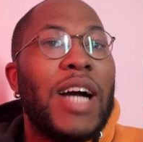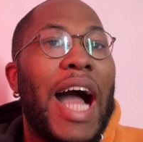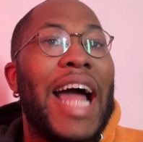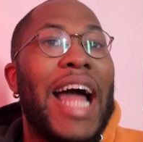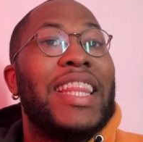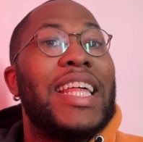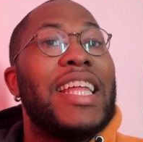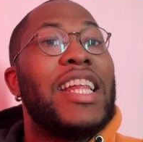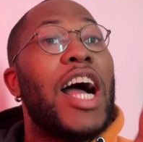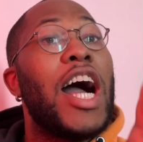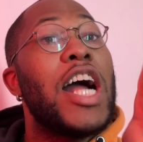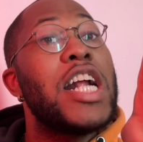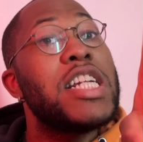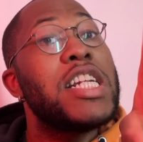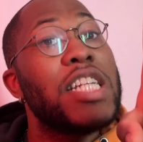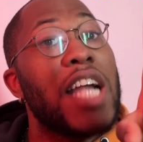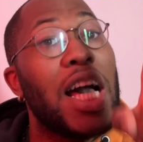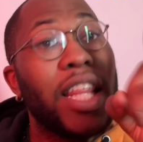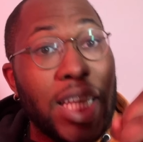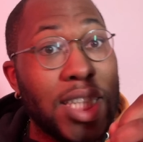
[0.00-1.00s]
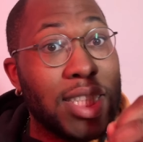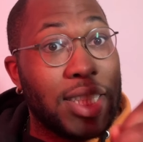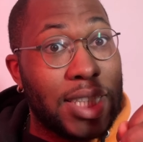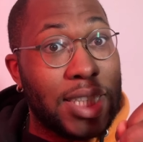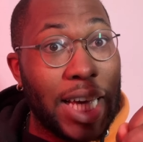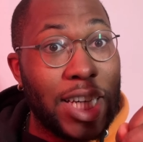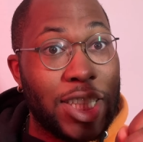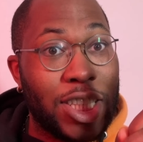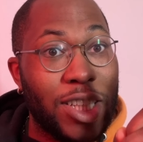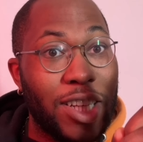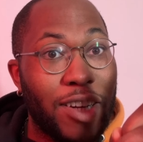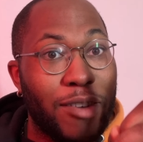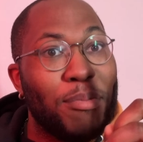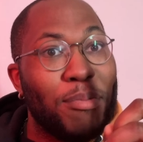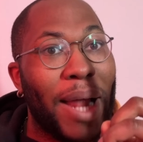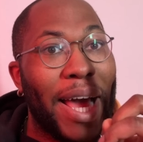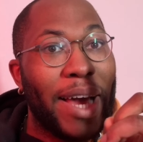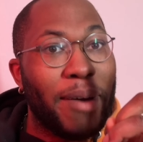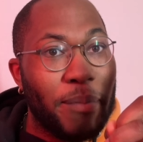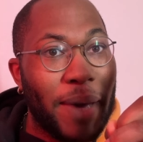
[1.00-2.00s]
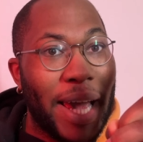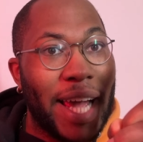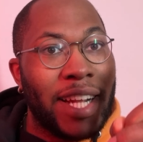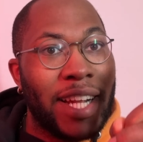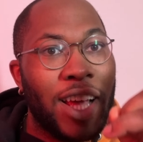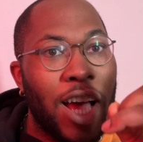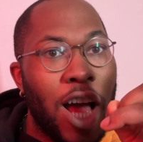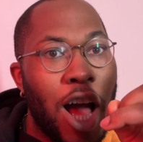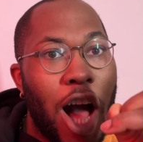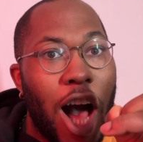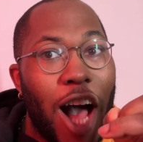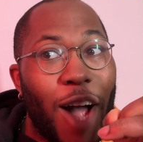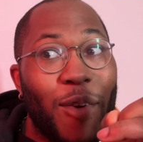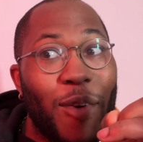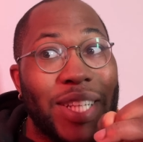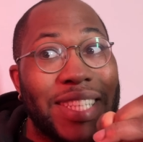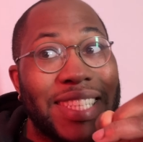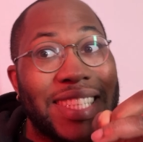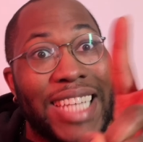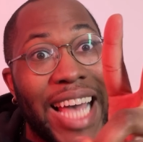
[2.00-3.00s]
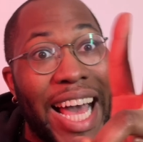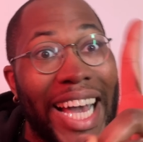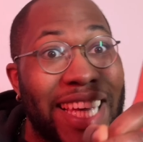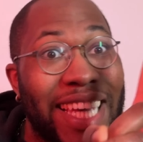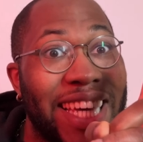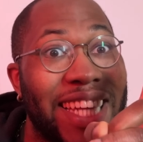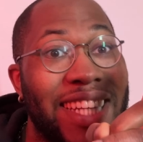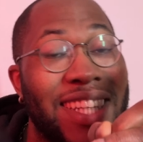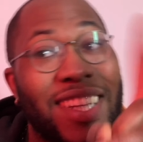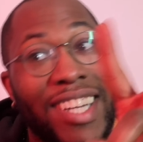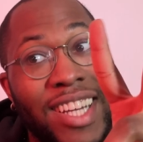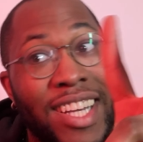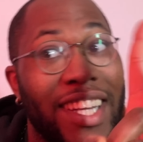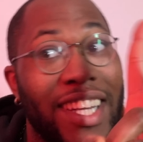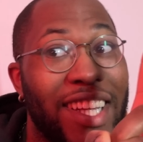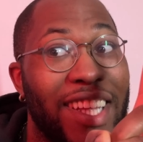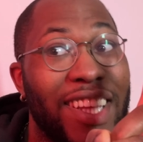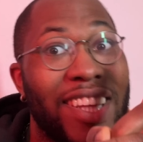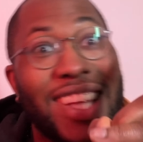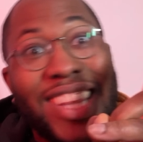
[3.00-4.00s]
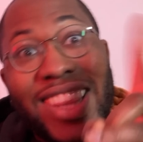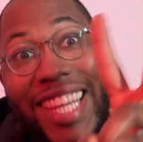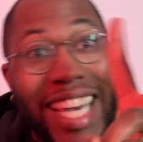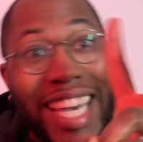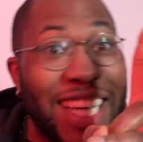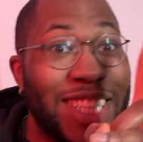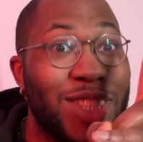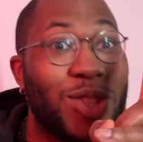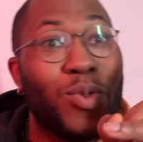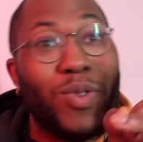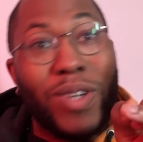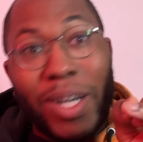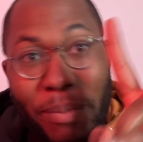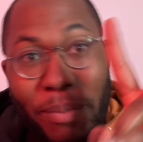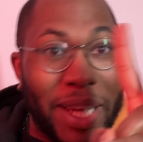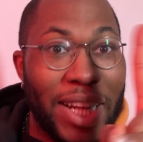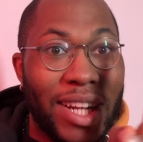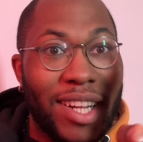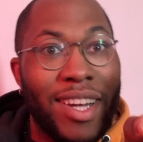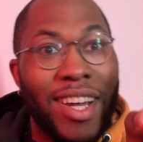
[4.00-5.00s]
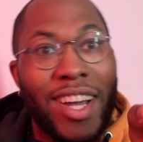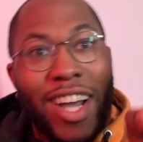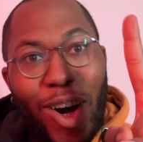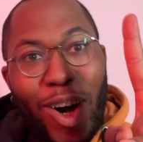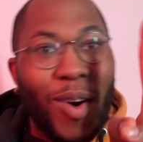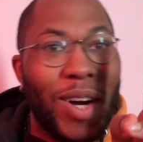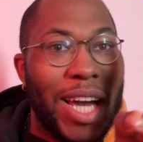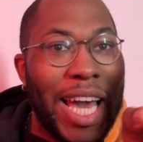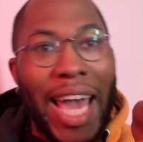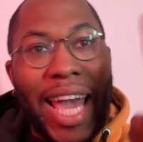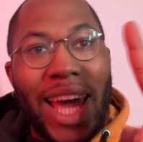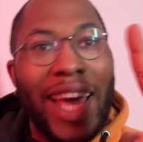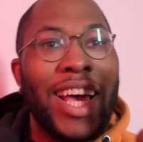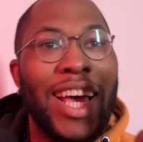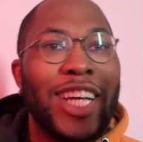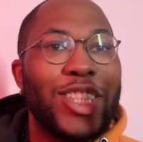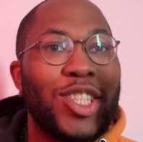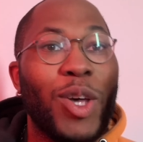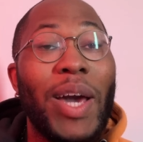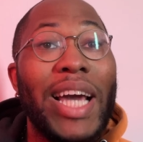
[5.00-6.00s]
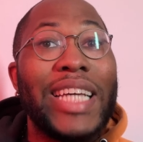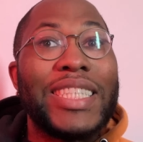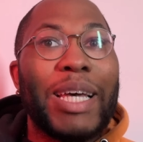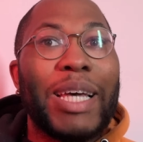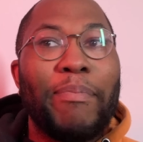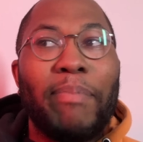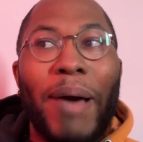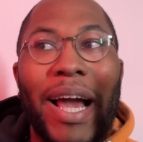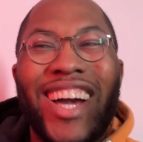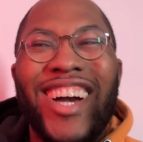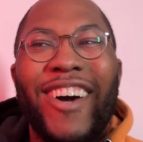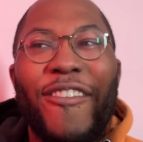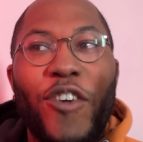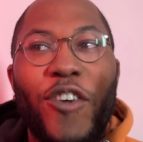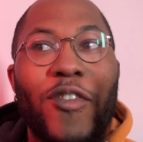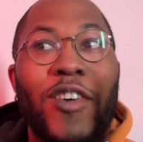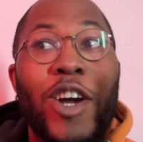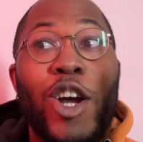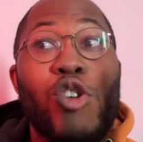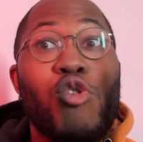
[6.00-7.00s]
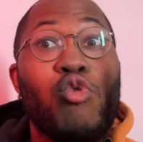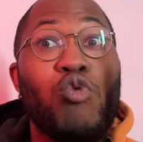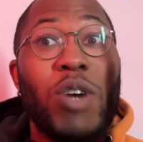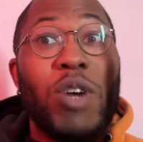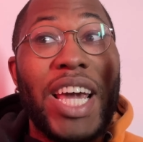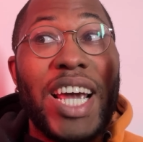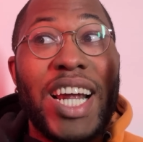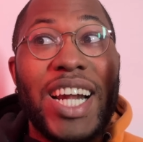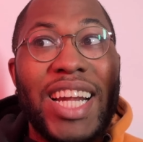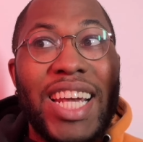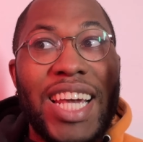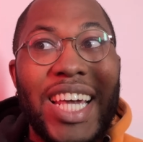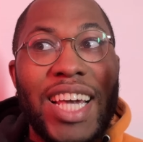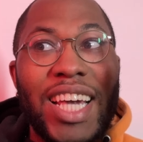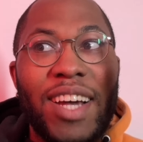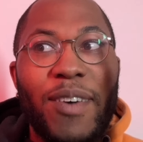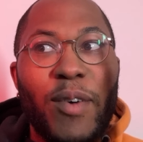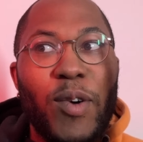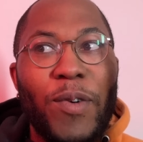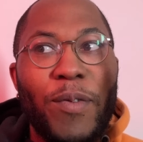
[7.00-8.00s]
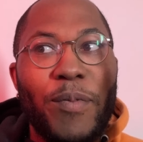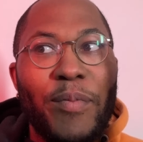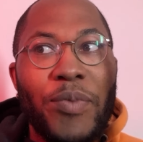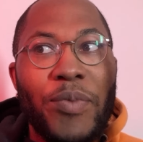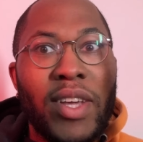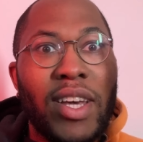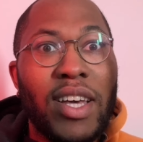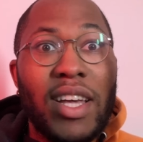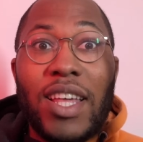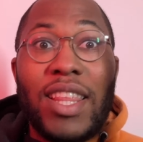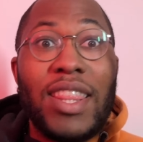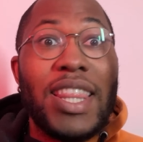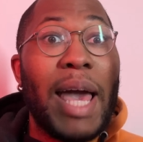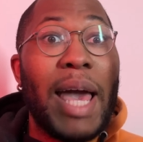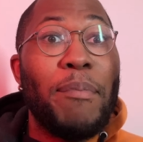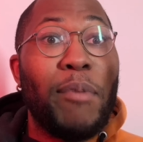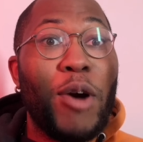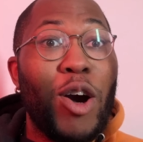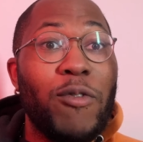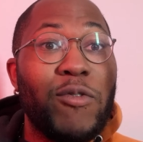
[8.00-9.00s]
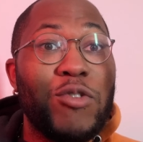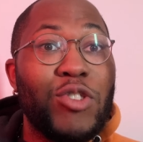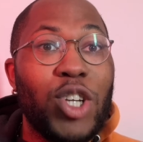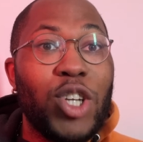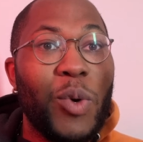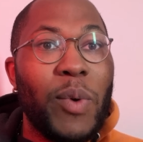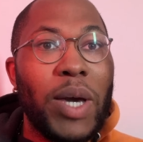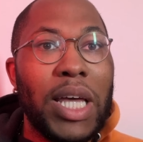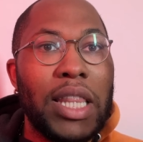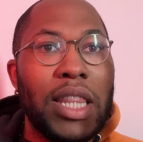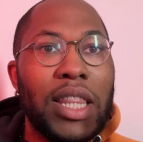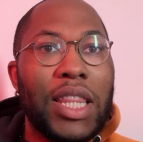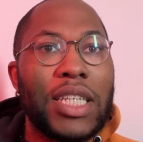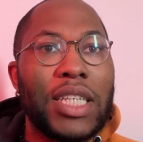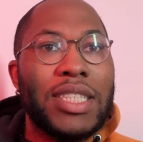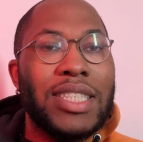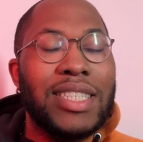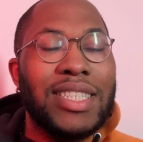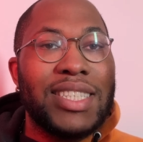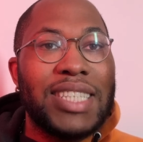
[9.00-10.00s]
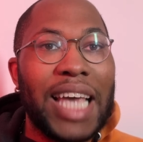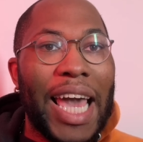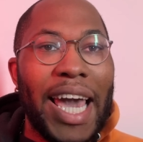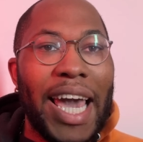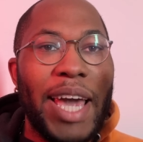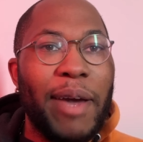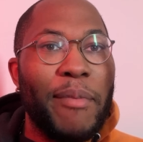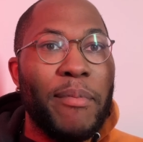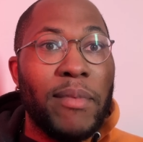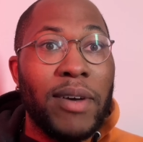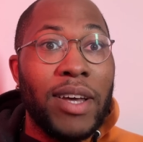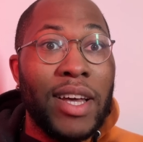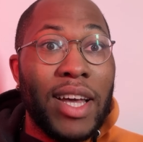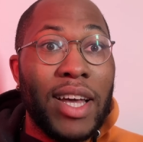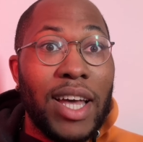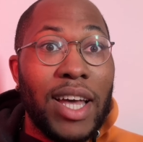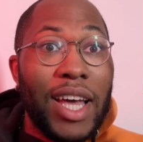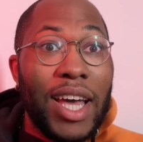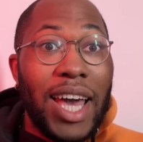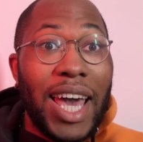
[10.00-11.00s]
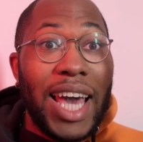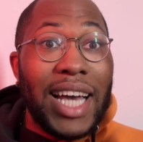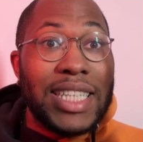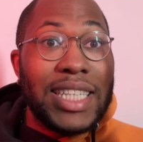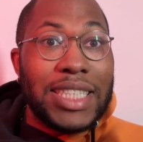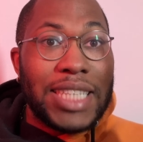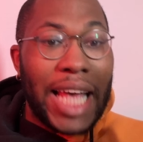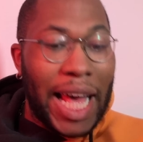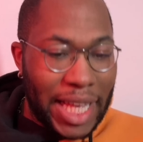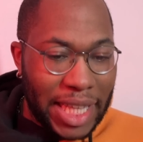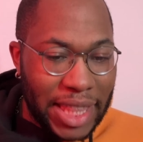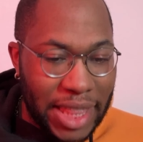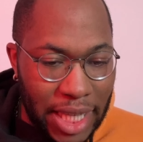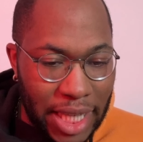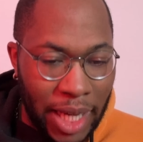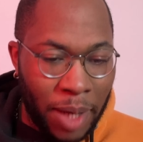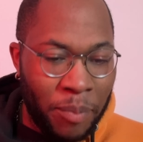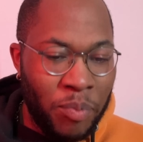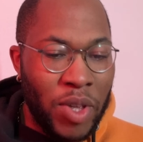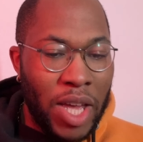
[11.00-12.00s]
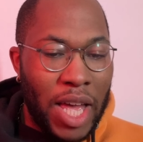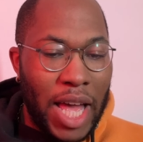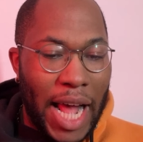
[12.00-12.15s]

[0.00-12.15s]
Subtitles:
And then another section of black men are attacking these women, okay? So it's a back and forth. Really, they're both doing the same exact thing.